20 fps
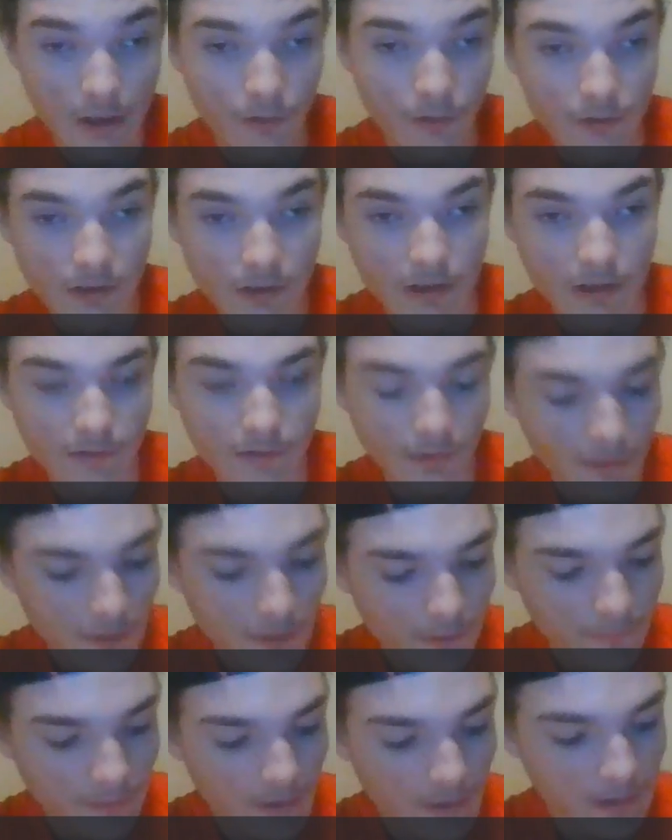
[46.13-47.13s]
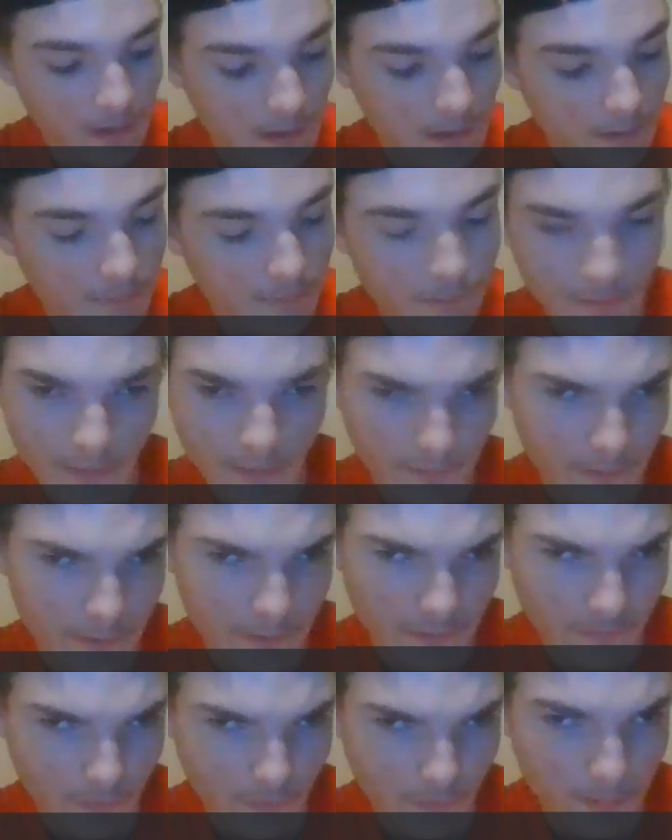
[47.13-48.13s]
and All You Need Is Love on here, of
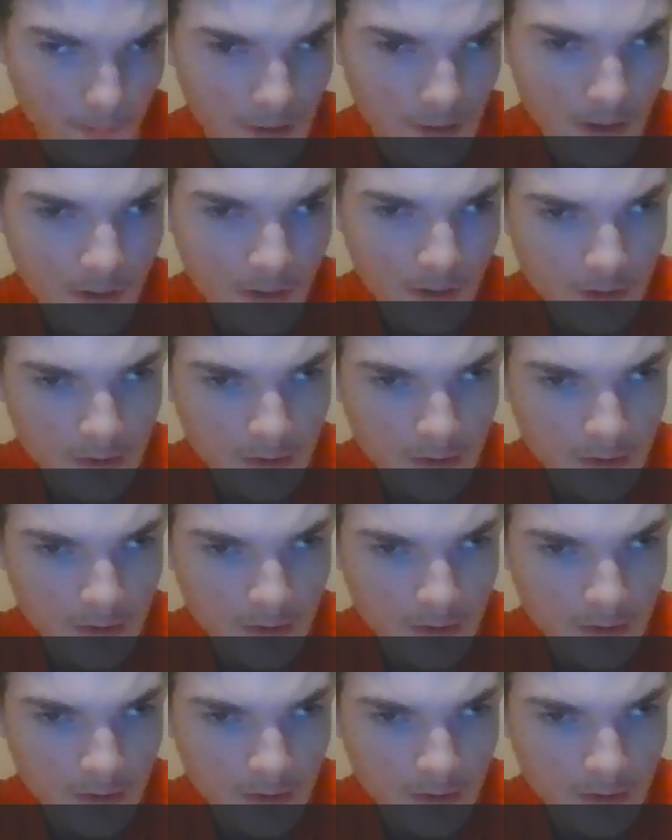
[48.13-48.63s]
course, from